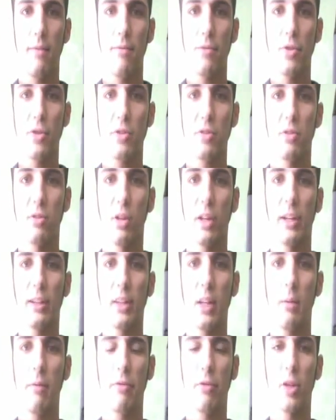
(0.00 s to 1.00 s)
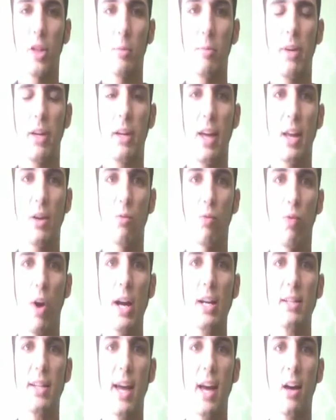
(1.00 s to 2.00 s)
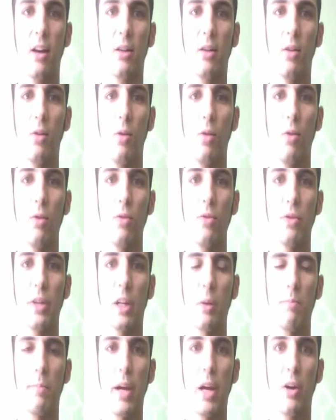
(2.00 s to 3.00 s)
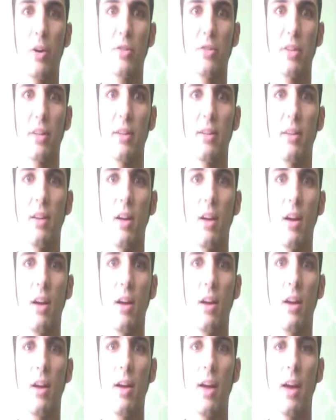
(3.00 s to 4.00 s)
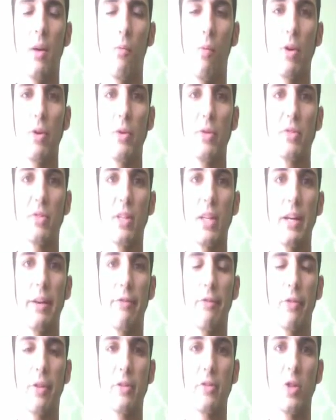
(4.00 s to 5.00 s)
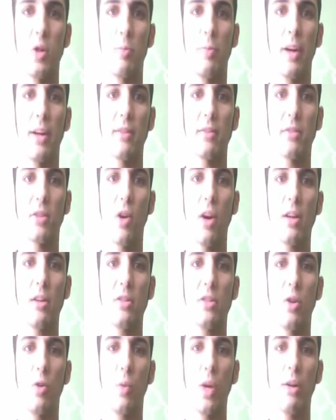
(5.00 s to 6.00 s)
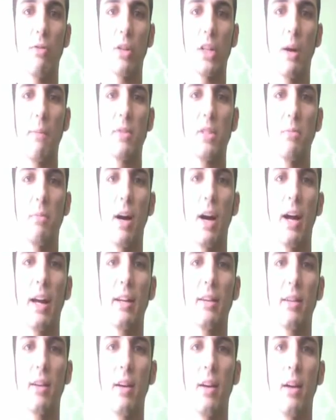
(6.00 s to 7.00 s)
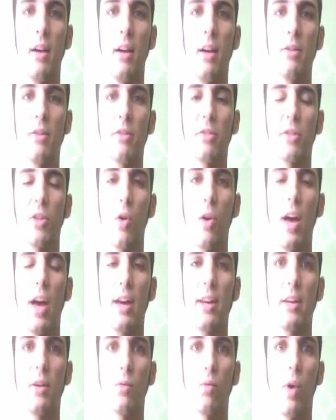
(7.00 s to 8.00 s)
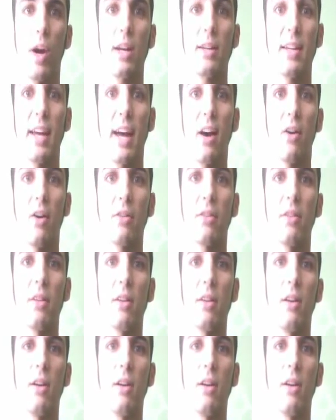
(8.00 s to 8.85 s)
just look at them for a little bit and write down the comparison and what you see for these two pens. Go ahead and do it. Whatever comes to mind, just go ahead and write down.